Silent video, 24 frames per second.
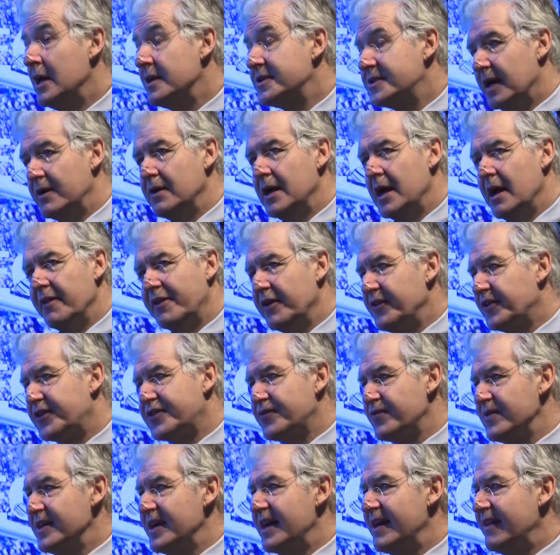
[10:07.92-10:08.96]
So there's
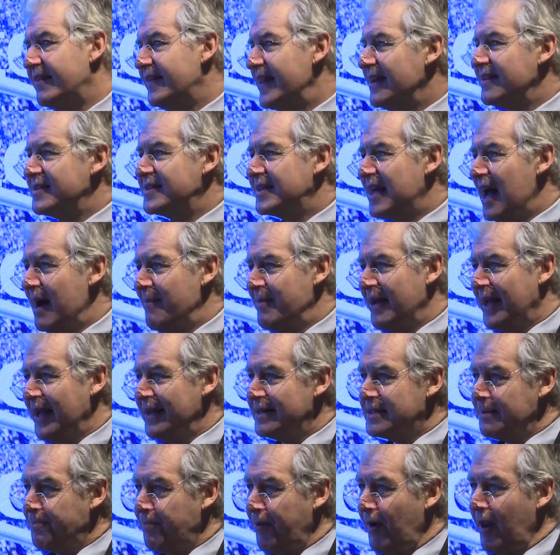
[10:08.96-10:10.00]
three things coming
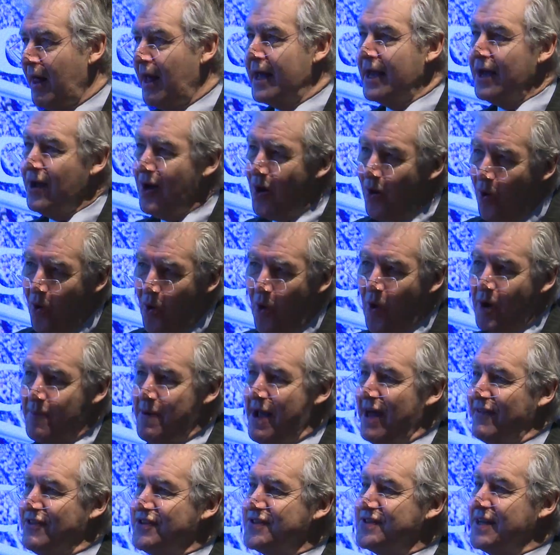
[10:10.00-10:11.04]
into play all
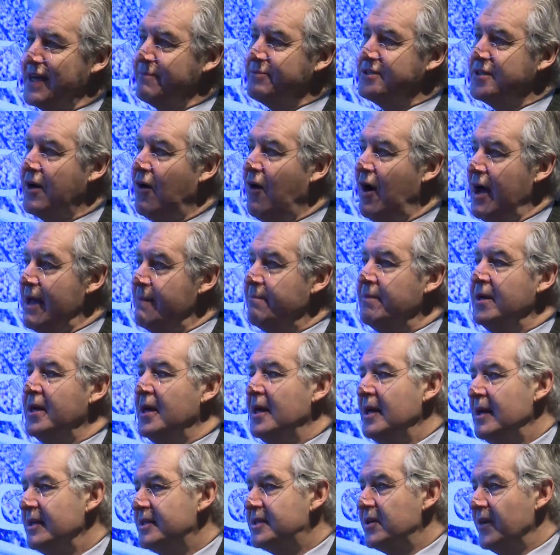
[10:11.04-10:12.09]
about the same time
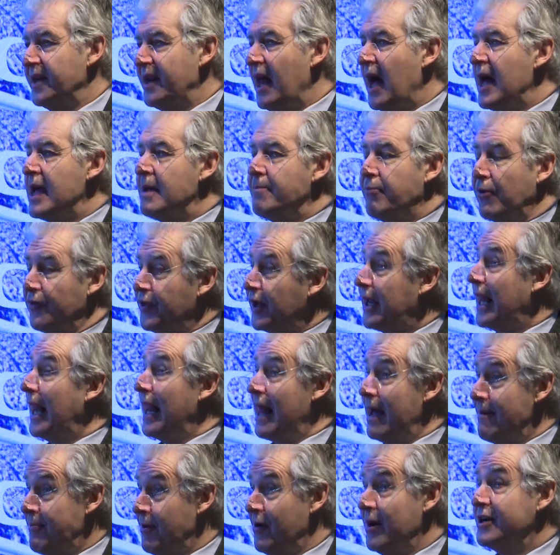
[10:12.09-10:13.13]
to enable the
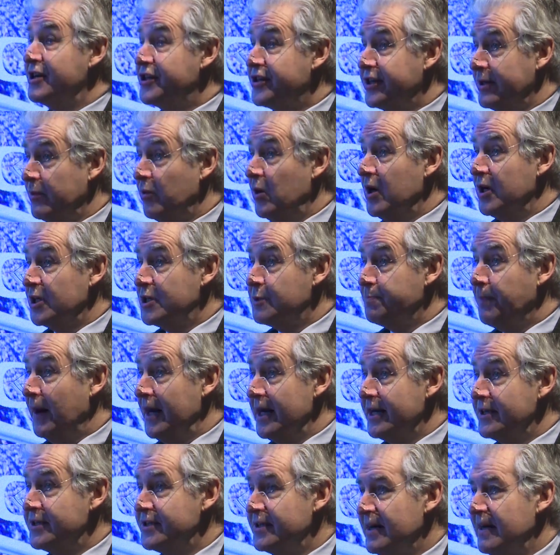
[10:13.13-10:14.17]
collaboration
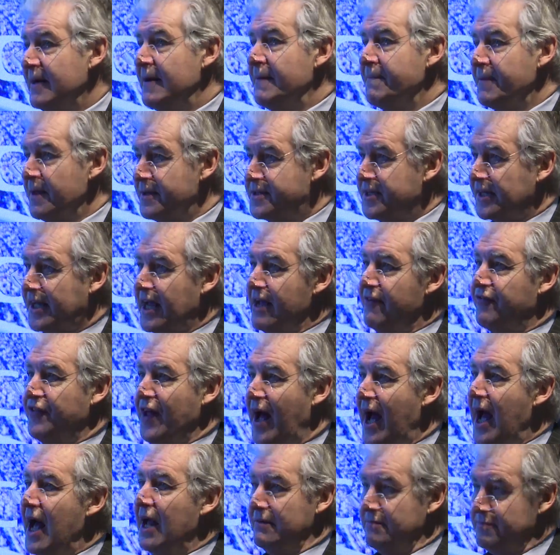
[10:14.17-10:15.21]
workspace, to give
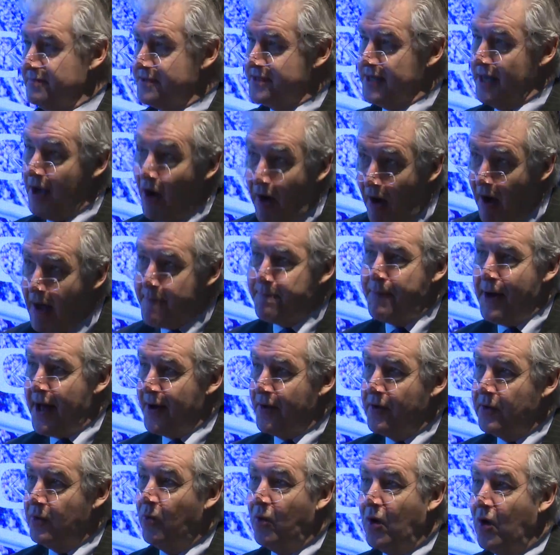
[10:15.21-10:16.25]
that iPad
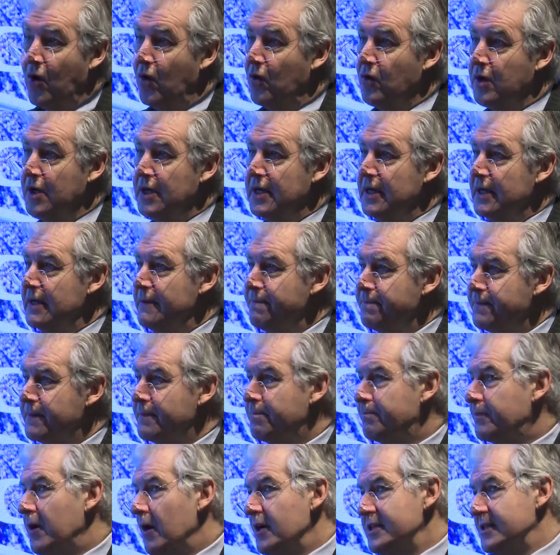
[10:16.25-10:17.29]
on a wall.
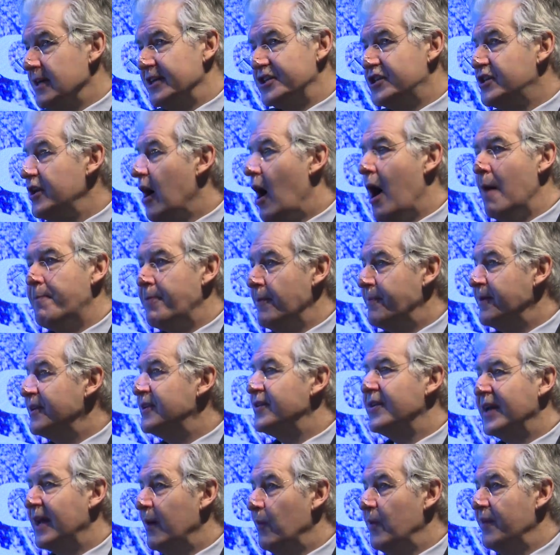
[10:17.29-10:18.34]
Guys like Sharp have been
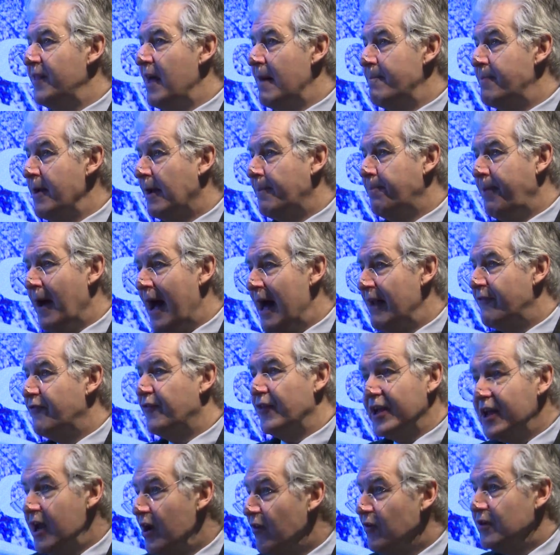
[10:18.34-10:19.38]
doing it with their big pad
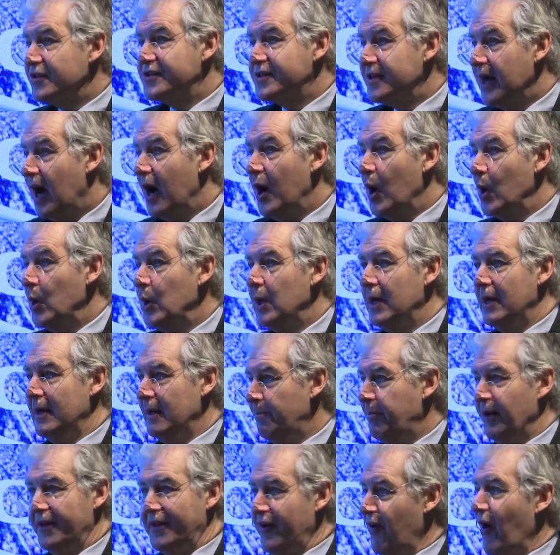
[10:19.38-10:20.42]
for a year or so,
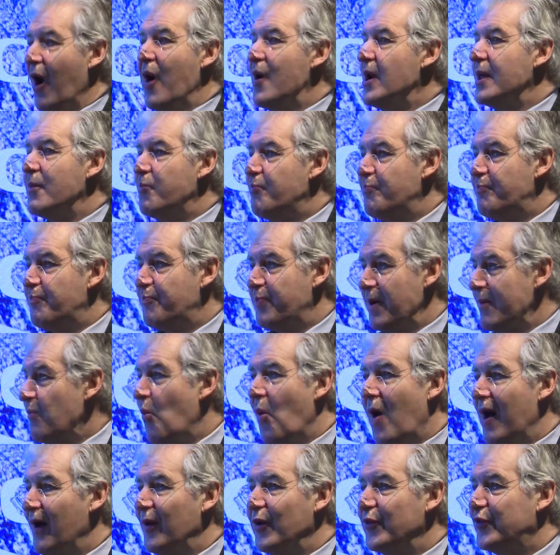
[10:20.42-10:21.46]
but there have only been
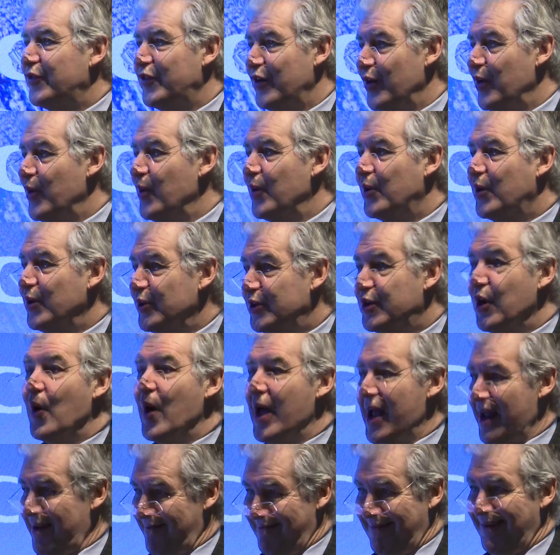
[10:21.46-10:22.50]
one or two who could do
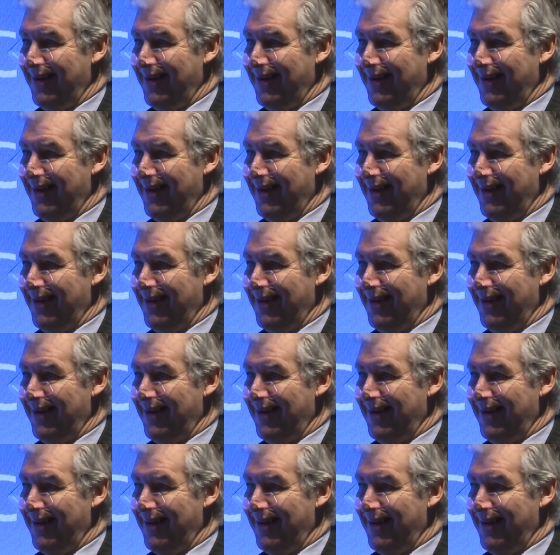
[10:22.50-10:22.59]
it.